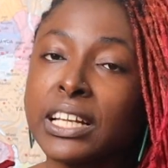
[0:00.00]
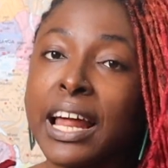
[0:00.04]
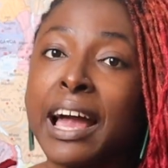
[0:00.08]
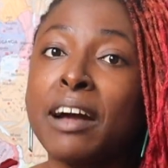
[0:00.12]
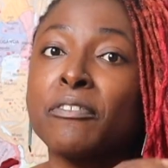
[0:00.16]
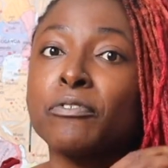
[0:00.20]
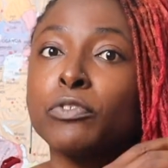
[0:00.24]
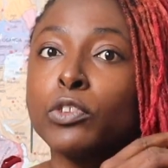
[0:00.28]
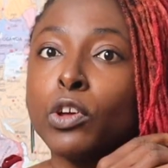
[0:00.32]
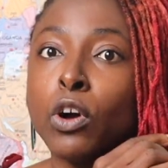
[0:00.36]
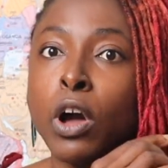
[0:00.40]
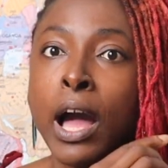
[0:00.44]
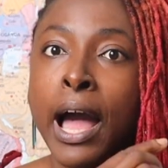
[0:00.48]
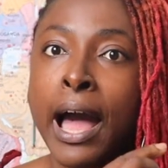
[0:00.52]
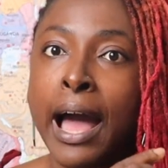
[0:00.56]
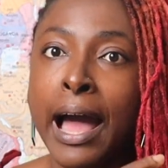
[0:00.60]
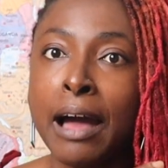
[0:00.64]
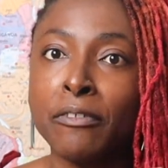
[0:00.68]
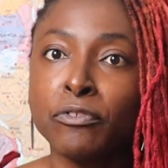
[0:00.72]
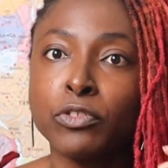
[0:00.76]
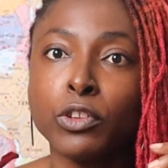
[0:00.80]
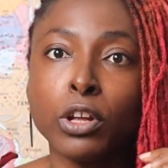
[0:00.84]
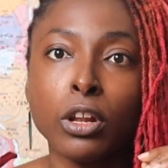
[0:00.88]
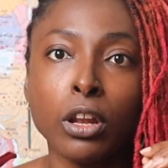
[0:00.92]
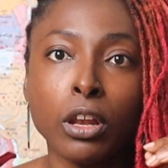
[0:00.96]
I've
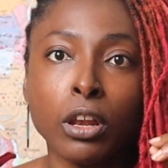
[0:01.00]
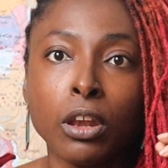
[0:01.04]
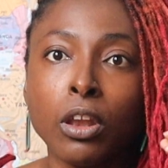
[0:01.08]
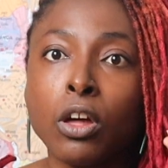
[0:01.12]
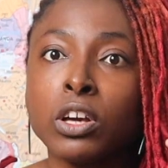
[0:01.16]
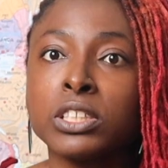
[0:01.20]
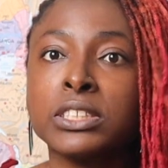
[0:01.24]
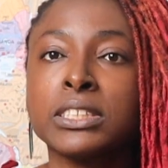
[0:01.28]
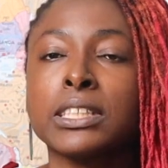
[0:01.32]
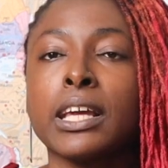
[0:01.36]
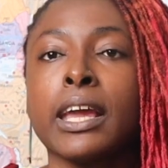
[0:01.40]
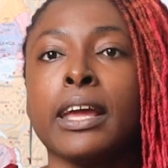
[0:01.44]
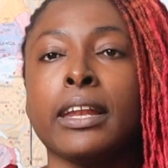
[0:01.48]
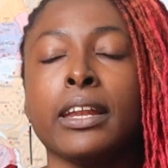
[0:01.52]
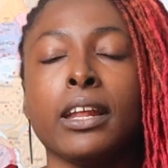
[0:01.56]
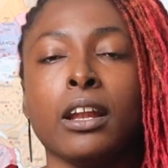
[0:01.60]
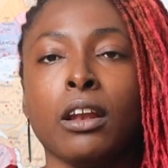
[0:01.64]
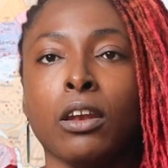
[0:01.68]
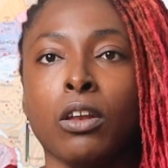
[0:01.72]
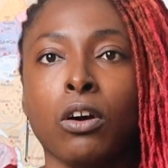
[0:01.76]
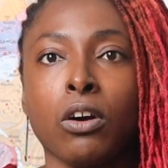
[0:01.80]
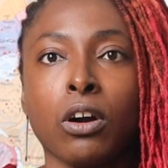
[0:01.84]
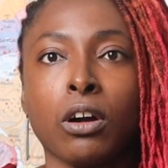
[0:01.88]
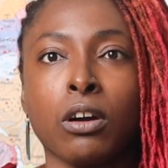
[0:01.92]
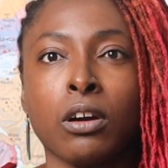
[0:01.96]
not lost any
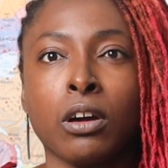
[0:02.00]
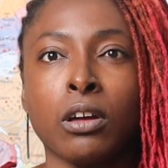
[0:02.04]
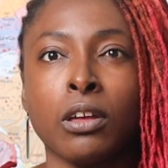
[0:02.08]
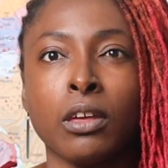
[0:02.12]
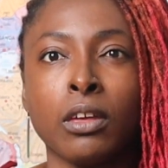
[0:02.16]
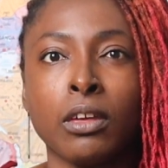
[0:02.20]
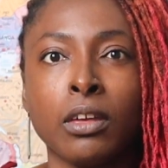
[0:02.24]
lock.